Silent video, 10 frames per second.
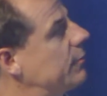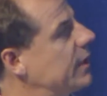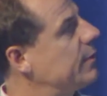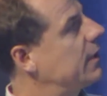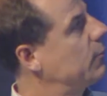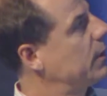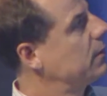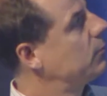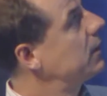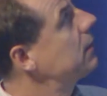bit about it.
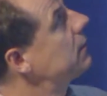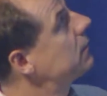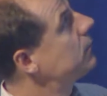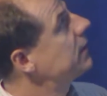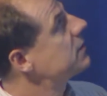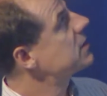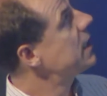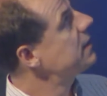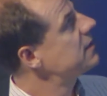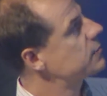We
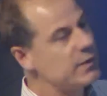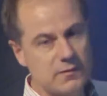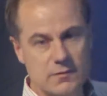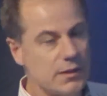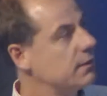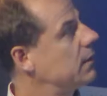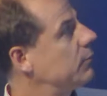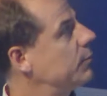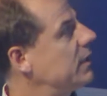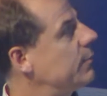designed this based on, and
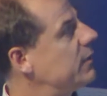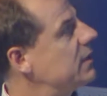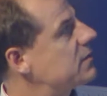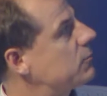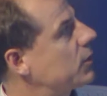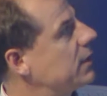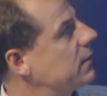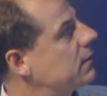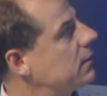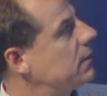we've been
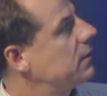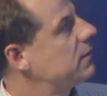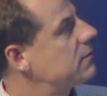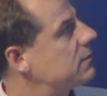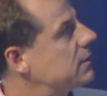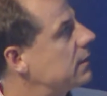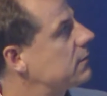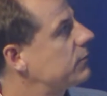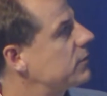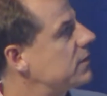working in this
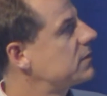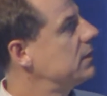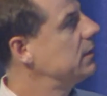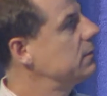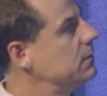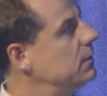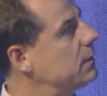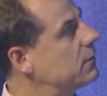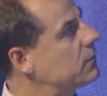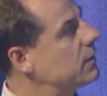delta for 16
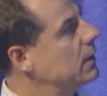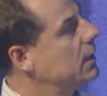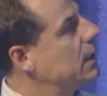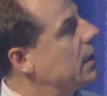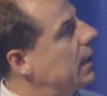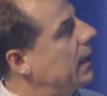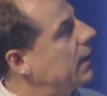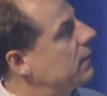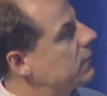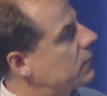years,
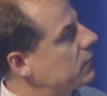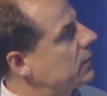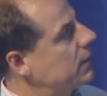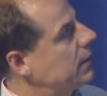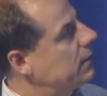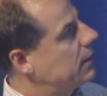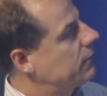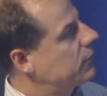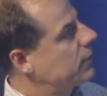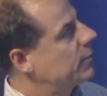and certainly
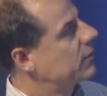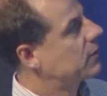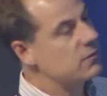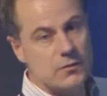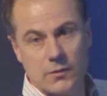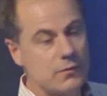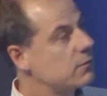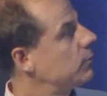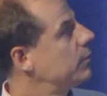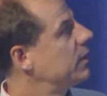have heard about concerns.
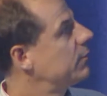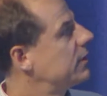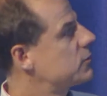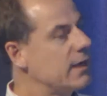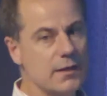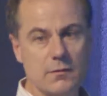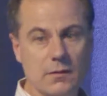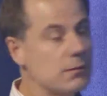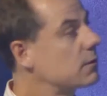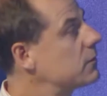So we want to be able to track
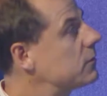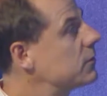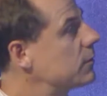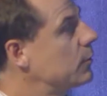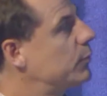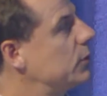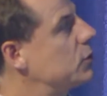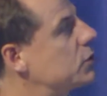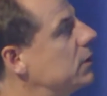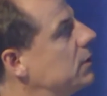concerns around
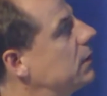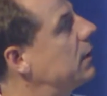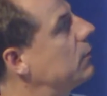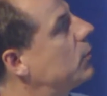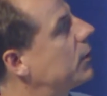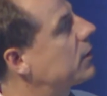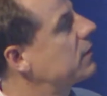pollution and water